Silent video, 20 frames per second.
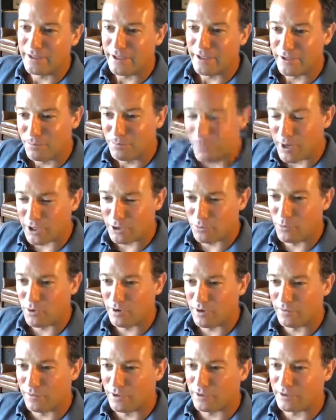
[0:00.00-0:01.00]
It's much more
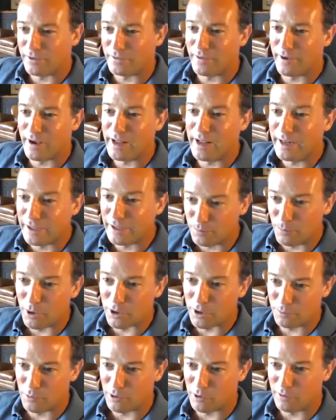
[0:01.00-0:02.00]
diversified. It's
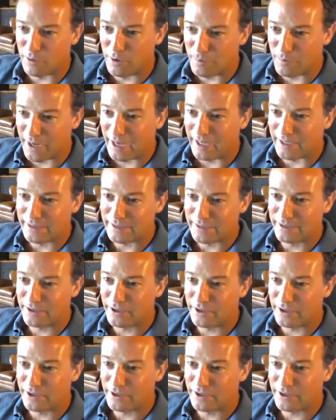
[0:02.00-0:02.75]
much more robust.